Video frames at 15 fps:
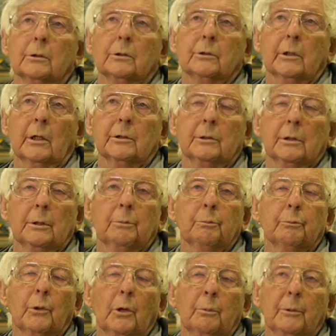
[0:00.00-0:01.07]
chassis
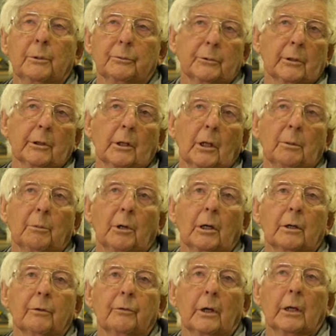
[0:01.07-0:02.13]
problems that they
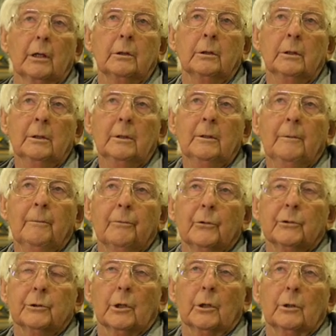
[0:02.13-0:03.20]
might have had.
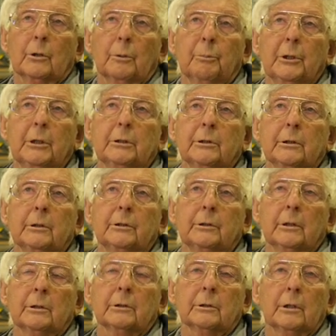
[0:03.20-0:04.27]
So the
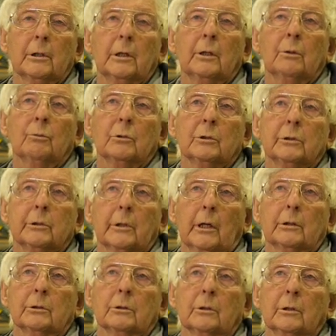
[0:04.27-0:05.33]
PC16 was
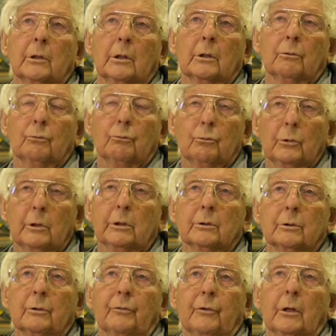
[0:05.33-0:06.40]
actually a
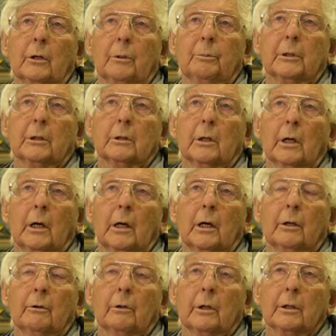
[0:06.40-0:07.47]
real development
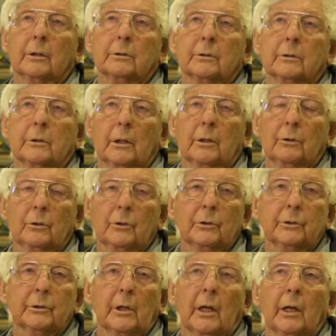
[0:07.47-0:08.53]
car and set new
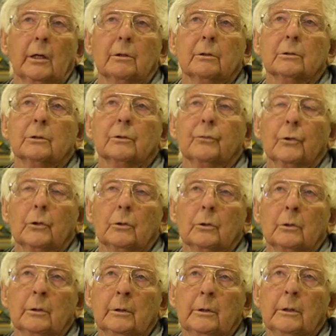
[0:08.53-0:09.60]
standards
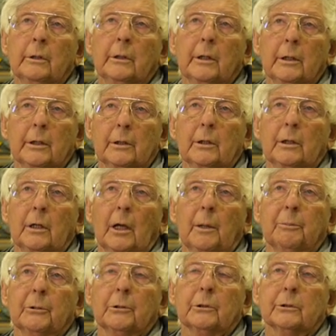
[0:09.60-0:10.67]
for
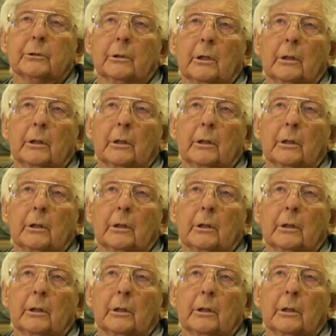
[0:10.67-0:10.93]
Indianapolis